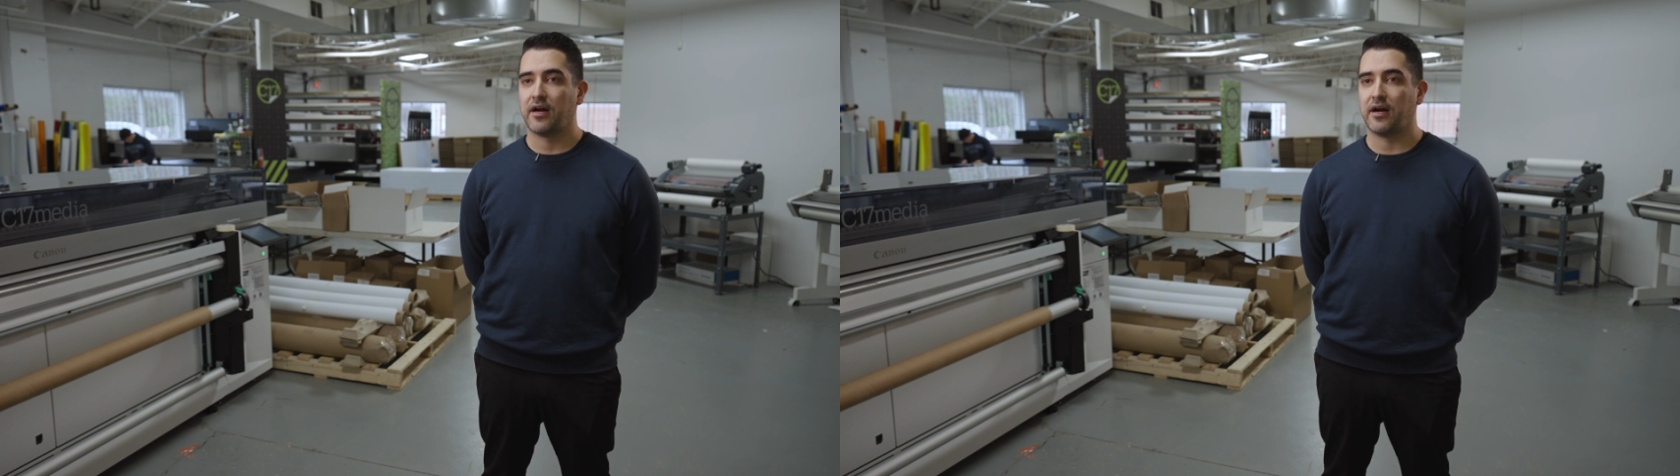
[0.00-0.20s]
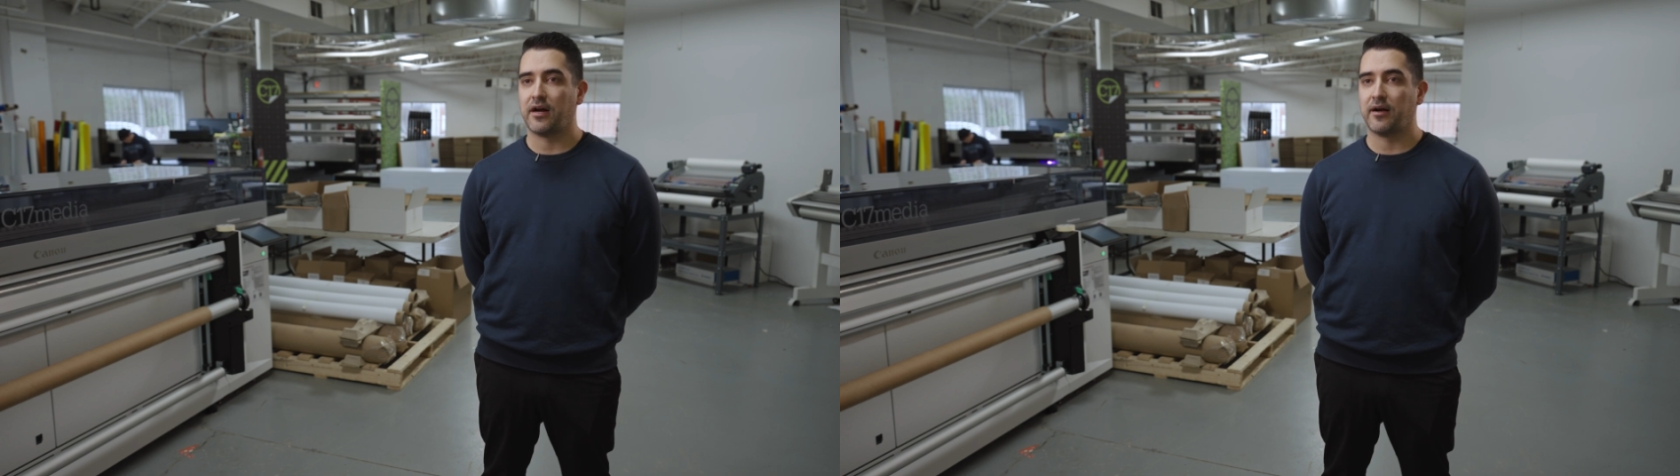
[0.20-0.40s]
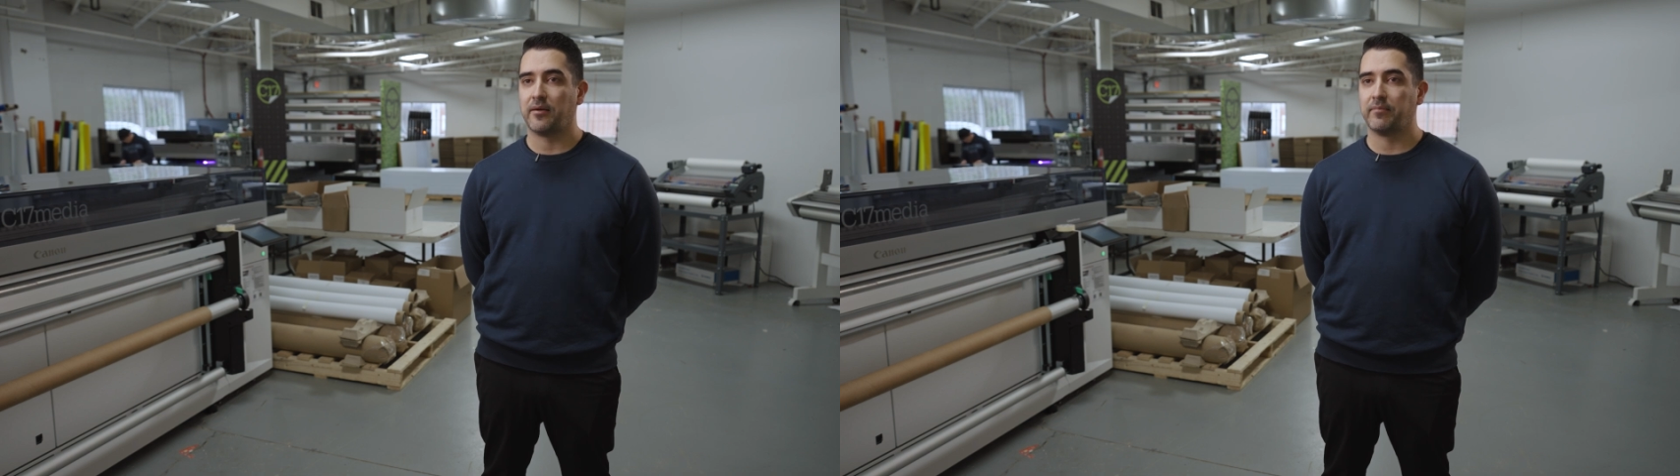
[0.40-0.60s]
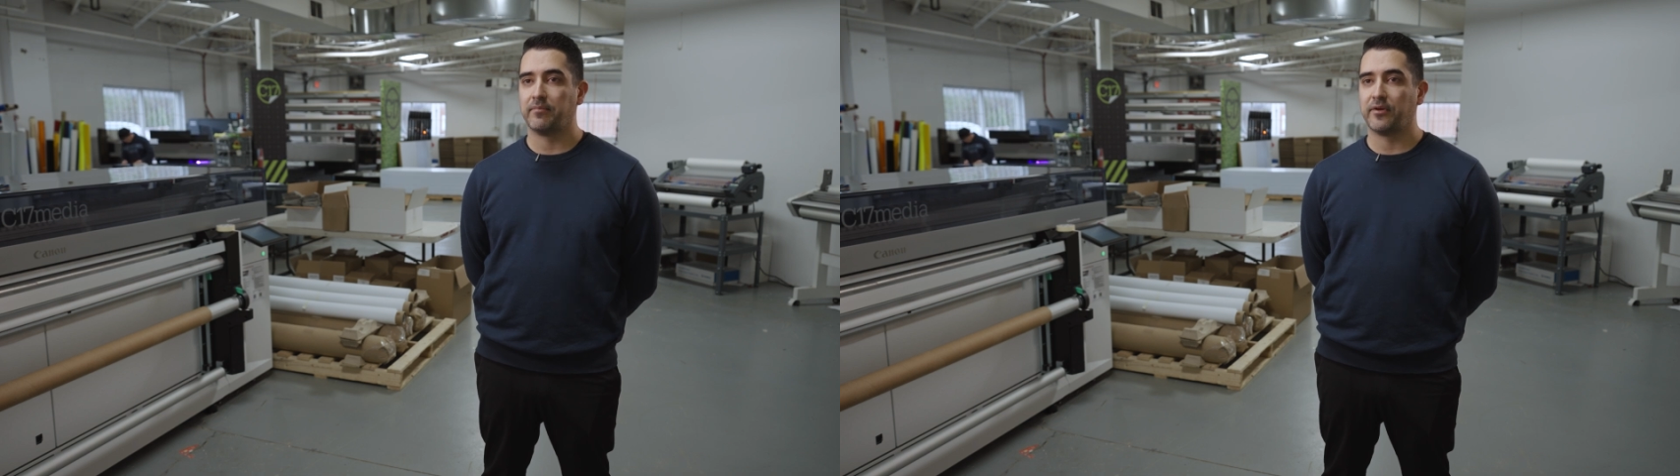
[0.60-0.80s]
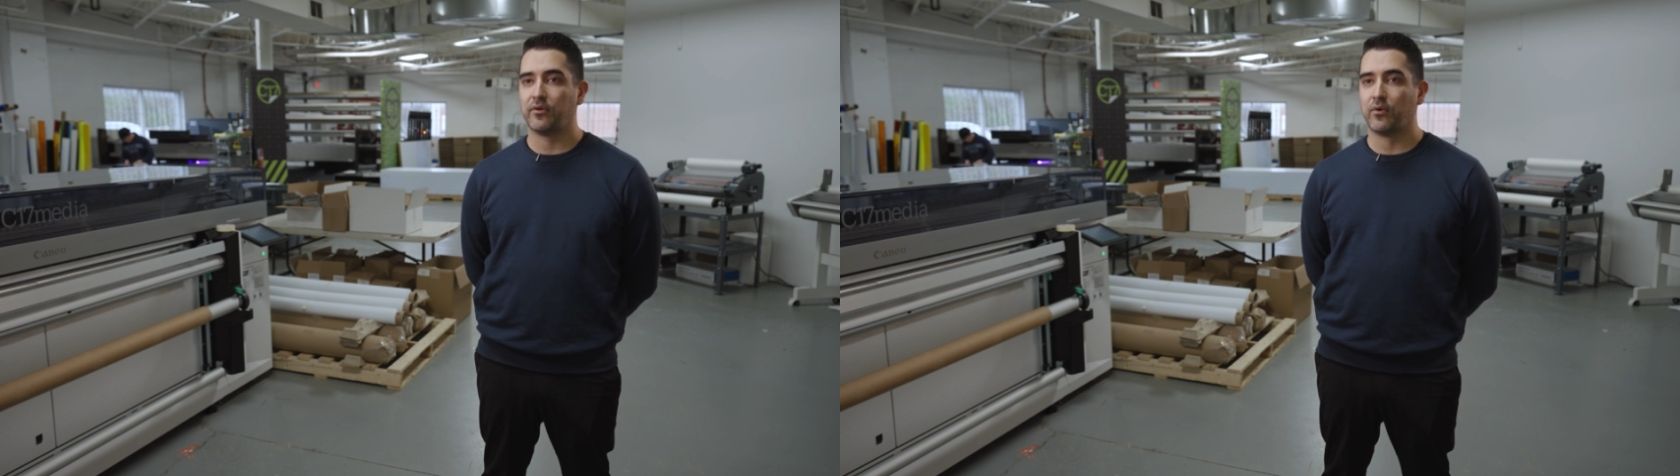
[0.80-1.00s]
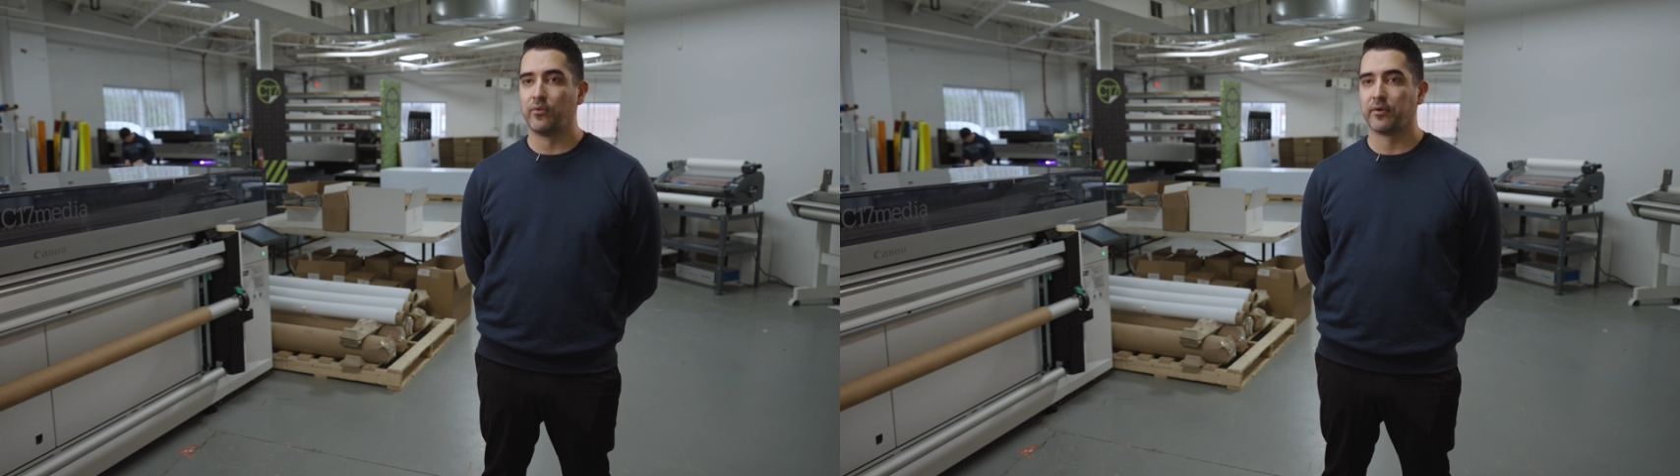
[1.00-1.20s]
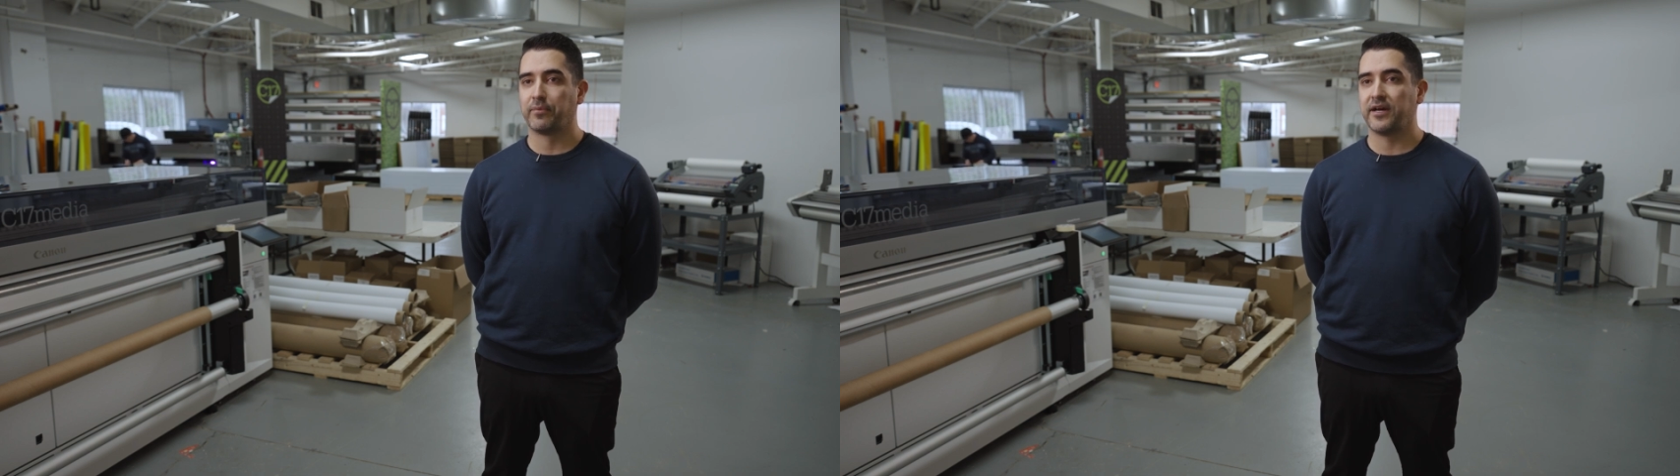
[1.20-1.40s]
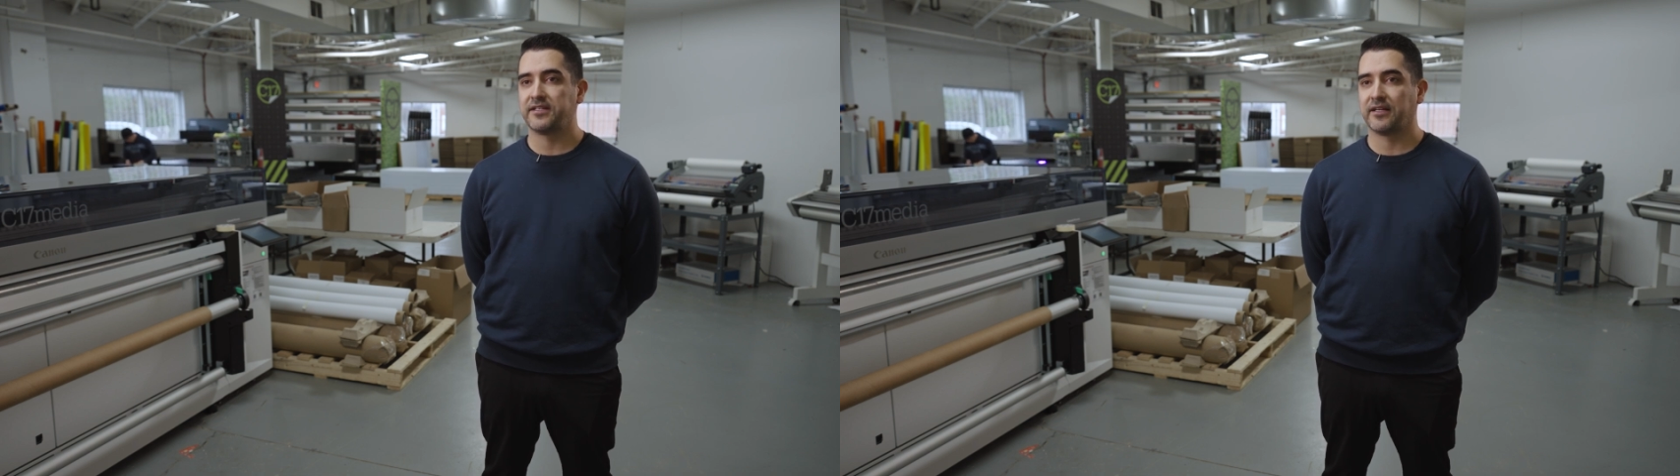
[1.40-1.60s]
When we're
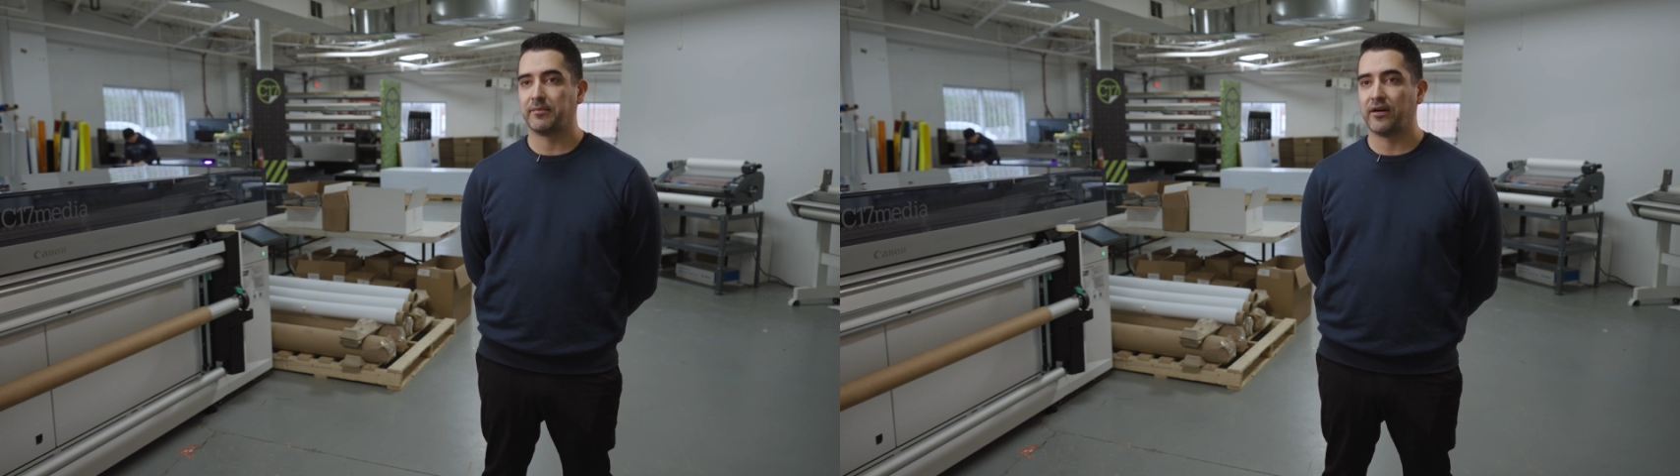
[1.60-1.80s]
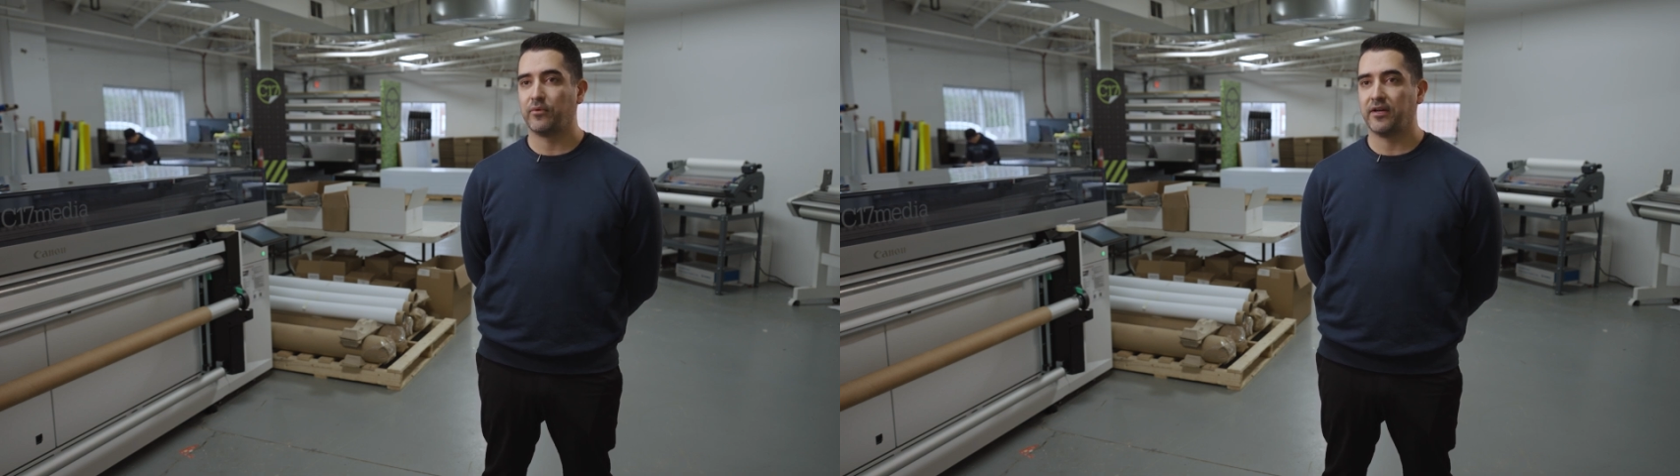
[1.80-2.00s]
pricing them out,